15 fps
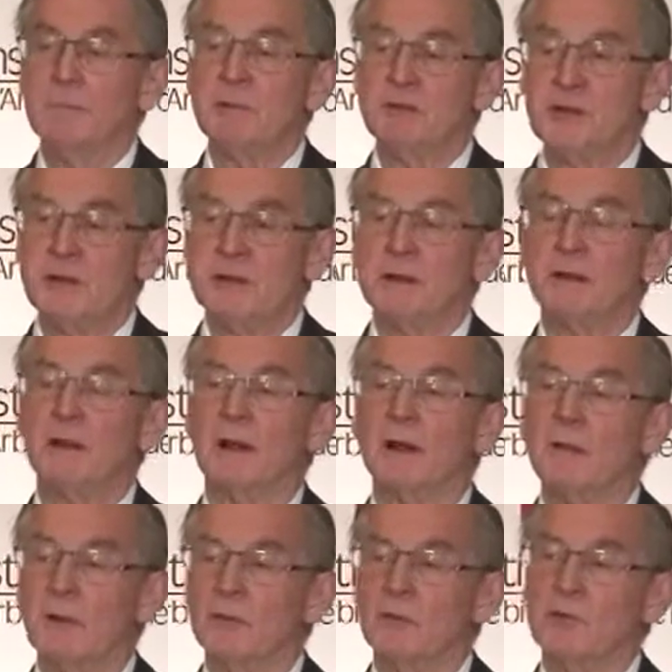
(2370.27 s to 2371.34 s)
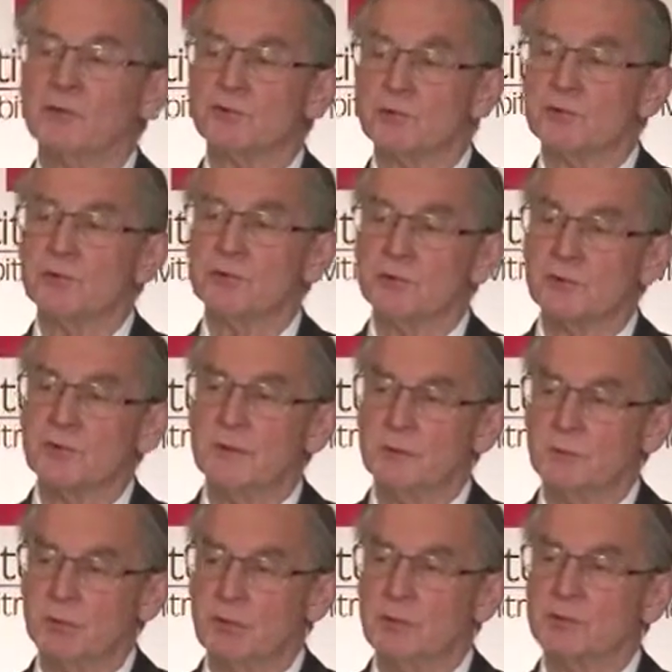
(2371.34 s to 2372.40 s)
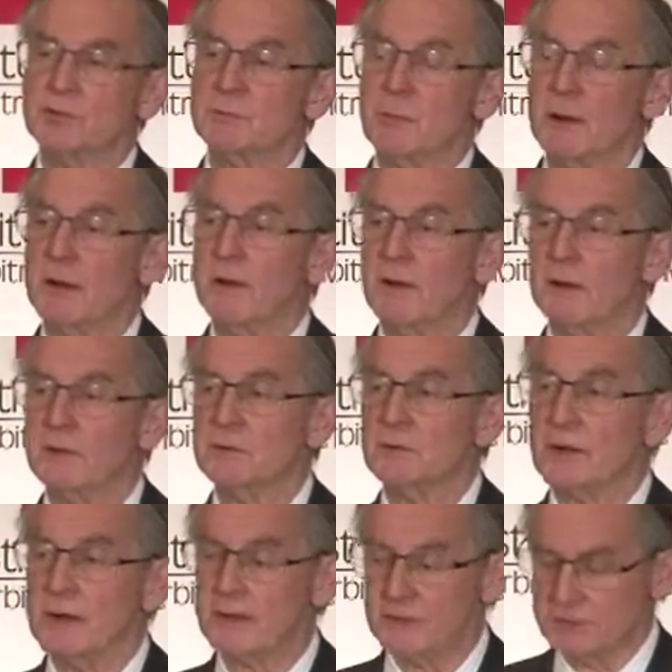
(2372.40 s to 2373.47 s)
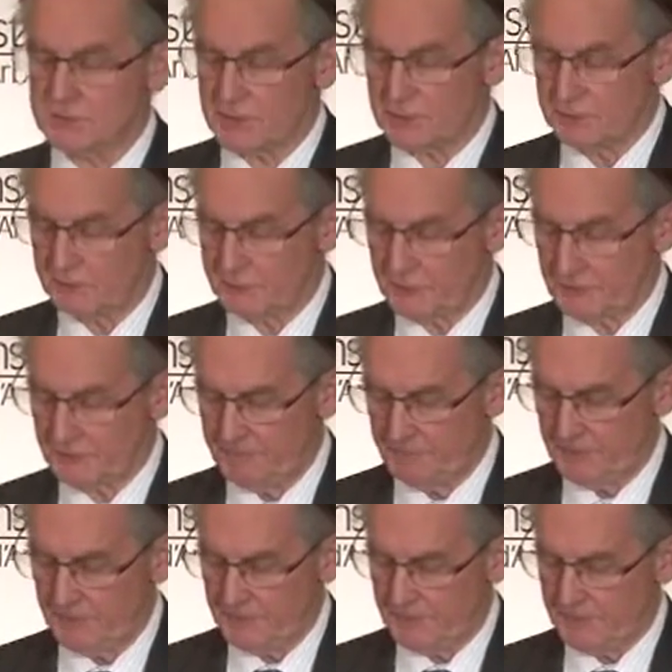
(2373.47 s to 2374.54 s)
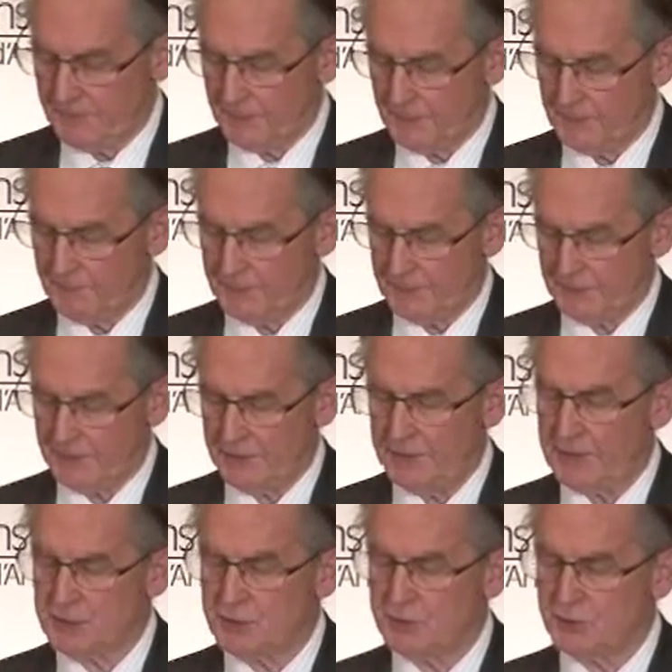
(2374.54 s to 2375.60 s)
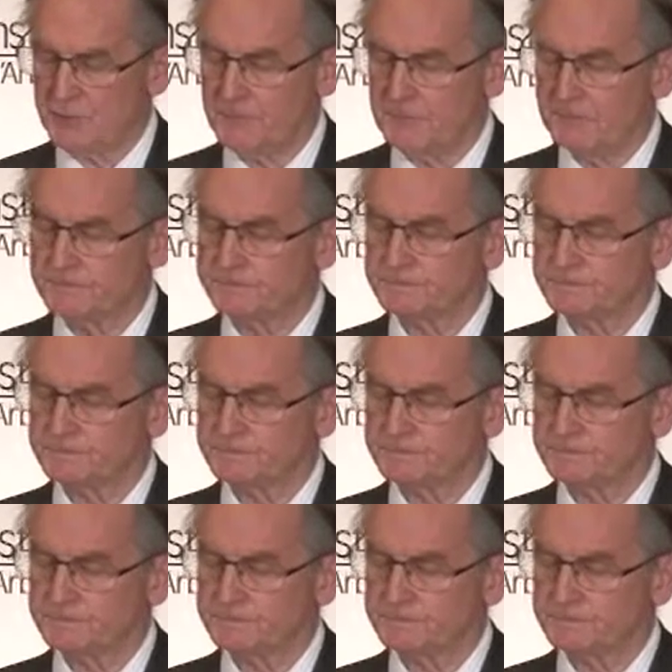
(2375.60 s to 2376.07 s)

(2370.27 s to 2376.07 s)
particularly when those rules are imposed by contracts of adhesion.